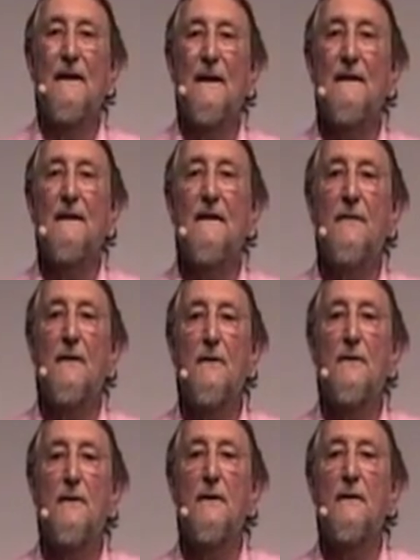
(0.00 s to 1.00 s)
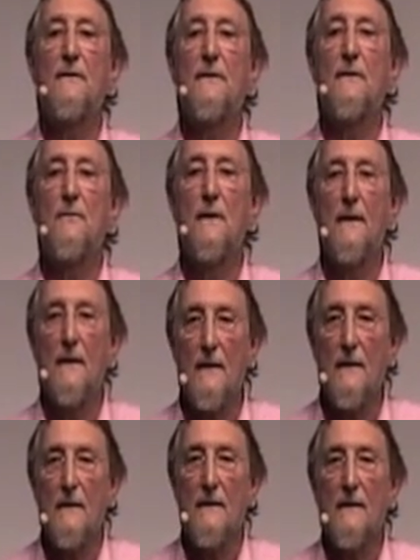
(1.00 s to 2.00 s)
a difficulty of the
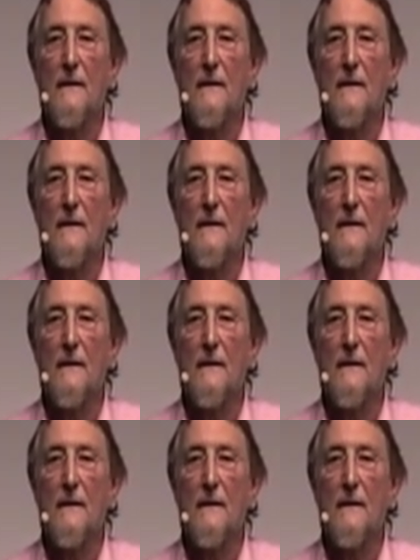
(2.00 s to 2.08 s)
will,